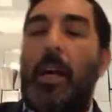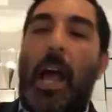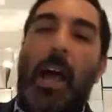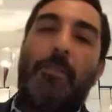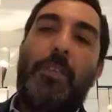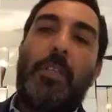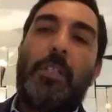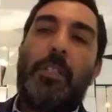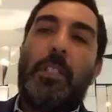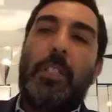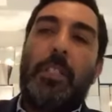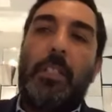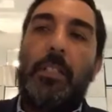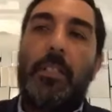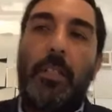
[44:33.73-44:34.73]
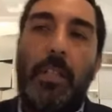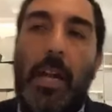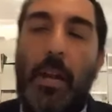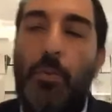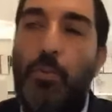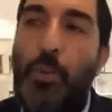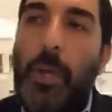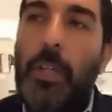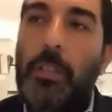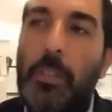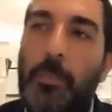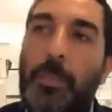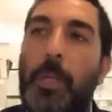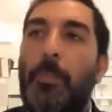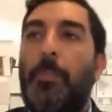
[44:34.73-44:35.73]
Obviously, these are not
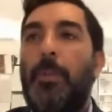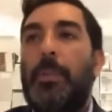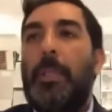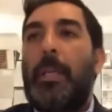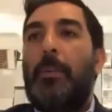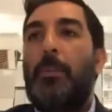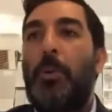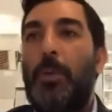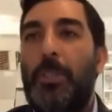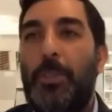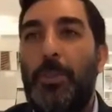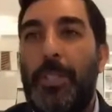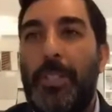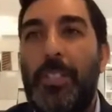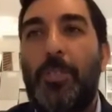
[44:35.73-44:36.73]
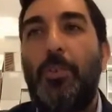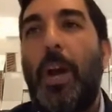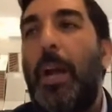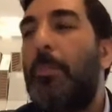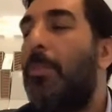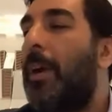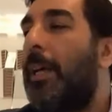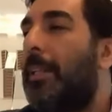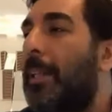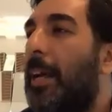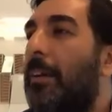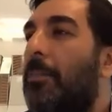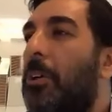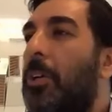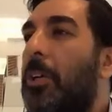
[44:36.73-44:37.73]
regular people that I'm going to describe right
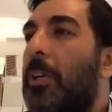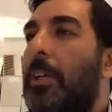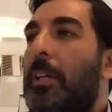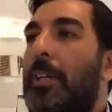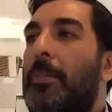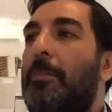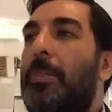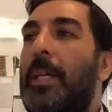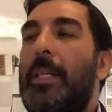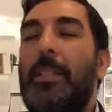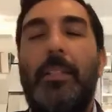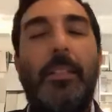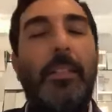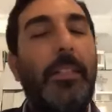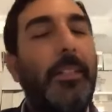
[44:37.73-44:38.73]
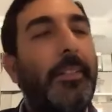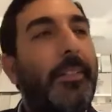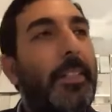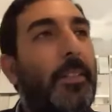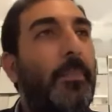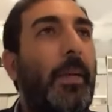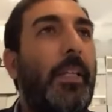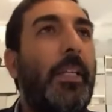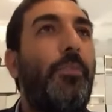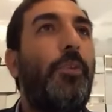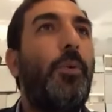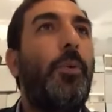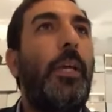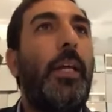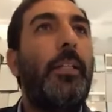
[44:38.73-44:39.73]
now, but this might give
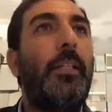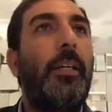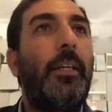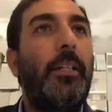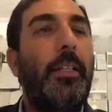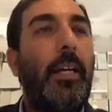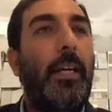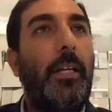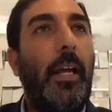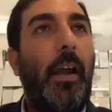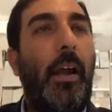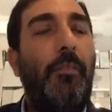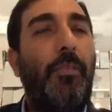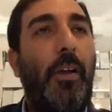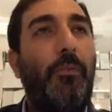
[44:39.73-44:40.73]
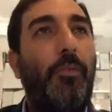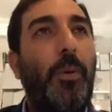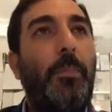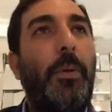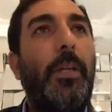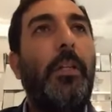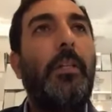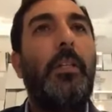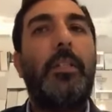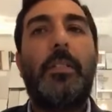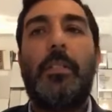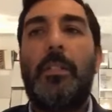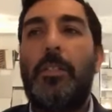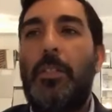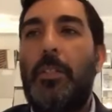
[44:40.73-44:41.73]
you an idea. I, have repeated
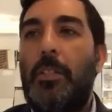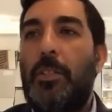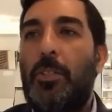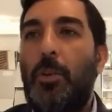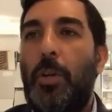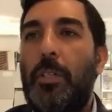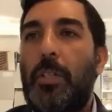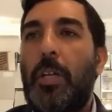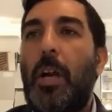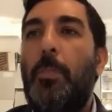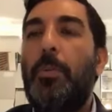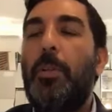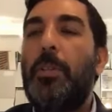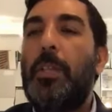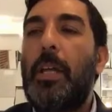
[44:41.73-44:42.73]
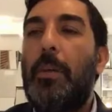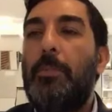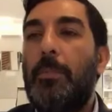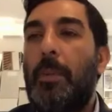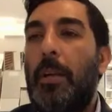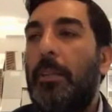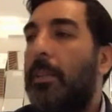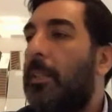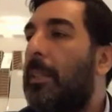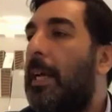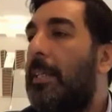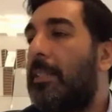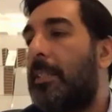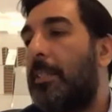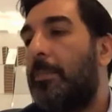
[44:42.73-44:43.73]
this these stories a couple of times in my other
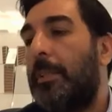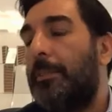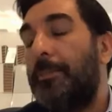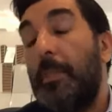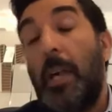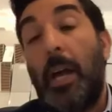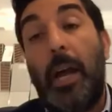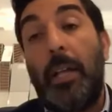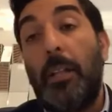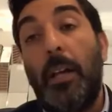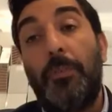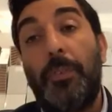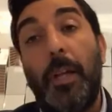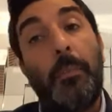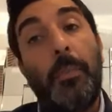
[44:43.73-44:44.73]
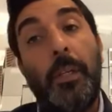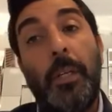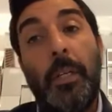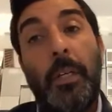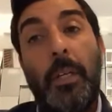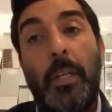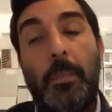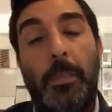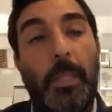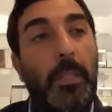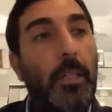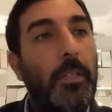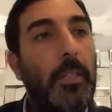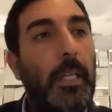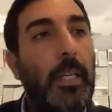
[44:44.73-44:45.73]
classes, but I love them
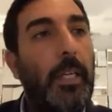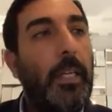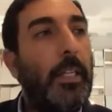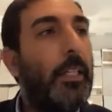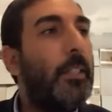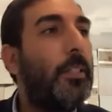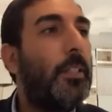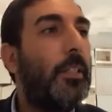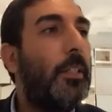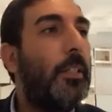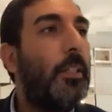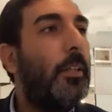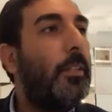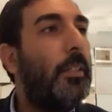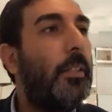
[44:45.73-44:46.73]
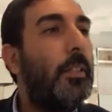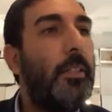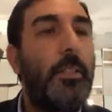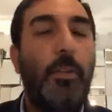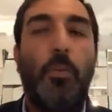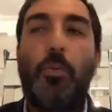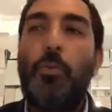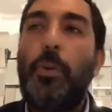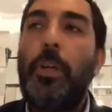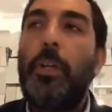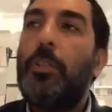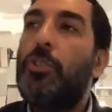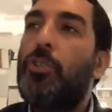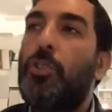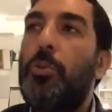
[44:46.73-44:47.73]
because it, it's you know these are
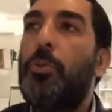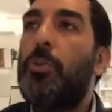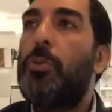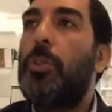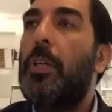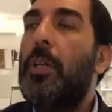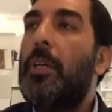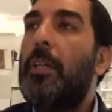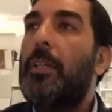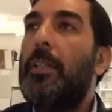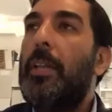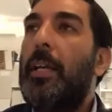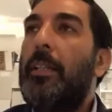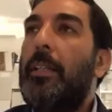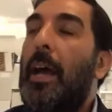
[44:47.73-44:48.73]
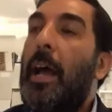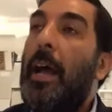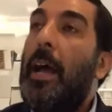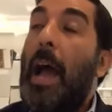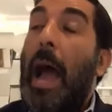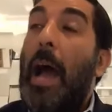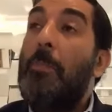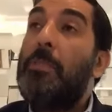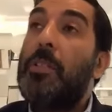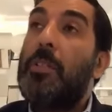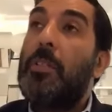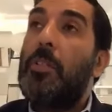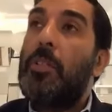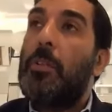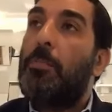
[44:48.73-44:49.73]
real Jews that uh, I'm
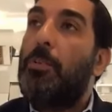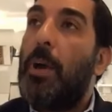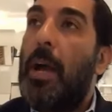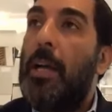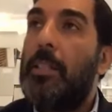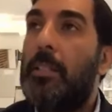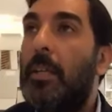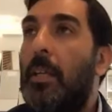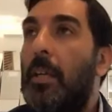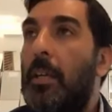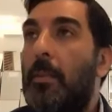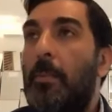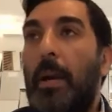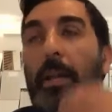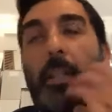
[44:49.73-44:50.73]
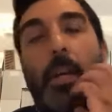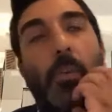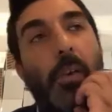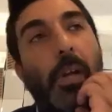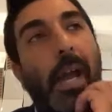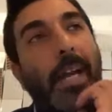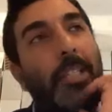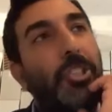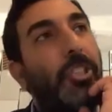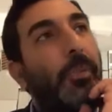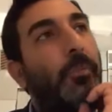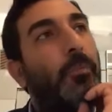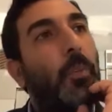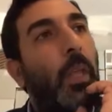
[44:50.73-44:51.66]
still surprised by their reaction.